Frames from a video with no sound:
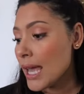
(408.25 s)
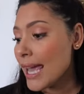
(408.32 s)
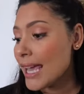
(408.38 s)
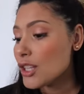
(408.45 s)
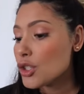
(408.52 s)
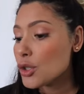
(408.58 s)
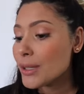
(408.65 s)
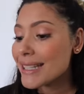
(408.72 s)

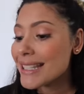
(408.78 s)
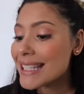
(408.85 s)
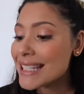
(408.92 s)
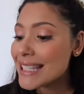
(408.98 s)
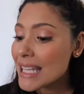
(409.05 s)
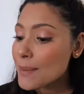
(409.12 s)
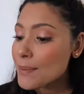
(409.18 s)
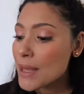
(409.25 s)
until it
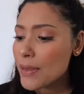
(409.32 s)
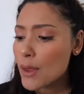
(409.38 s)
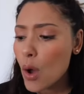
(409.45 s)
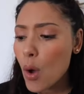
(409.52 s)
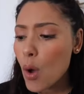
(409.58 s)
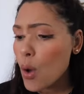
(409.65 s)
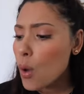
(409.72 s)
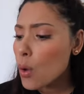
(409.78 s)
seemed that the
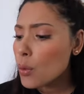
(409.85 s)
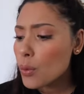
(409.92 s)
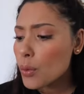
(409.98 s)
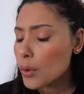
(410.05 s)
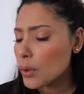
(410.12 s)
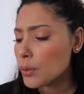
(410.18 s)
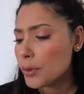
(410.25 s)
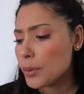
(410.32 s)
whole
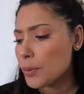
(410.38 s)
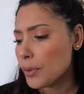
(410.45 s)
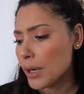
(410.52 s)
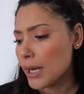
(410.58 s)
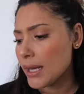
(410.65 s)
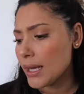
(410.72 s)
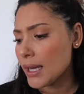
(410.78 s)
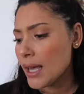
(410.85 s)
world would
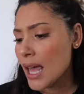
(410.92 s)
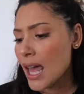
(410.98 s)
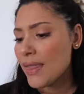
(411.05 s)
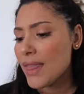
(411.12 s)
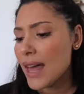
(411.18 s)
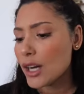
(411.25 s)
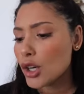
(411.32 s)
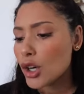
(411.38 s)
break,
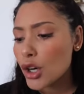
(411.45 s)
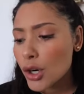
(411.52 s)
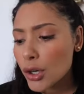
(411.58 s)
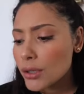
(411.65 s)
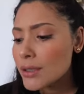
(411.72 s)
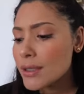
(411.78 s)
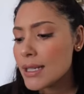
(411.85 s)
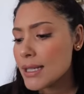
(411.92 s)
that
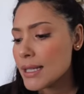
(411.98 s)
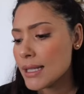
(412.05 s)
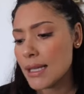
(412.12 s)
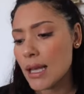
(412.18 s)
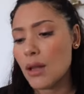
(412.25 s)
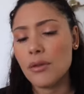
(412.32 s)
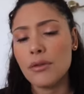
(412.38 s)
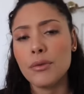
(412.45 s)
curtain
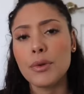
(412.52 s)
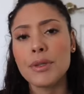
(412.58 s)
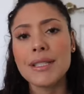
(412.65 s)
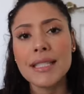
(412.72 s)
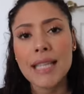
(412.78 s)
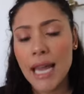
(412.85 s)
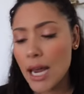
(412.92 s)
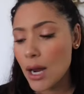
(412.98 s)
itself would
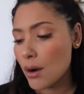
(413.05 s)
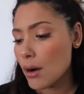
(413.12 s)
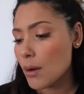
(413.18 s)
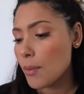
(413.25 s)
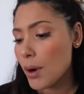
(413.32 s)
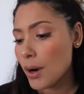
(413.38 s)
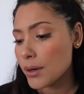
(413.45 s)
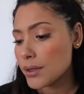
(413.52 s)
tear
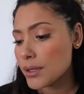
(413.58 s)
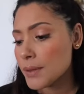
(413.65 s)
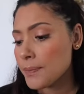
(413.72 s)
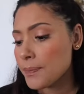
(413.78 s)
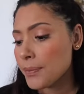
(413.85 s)
apart.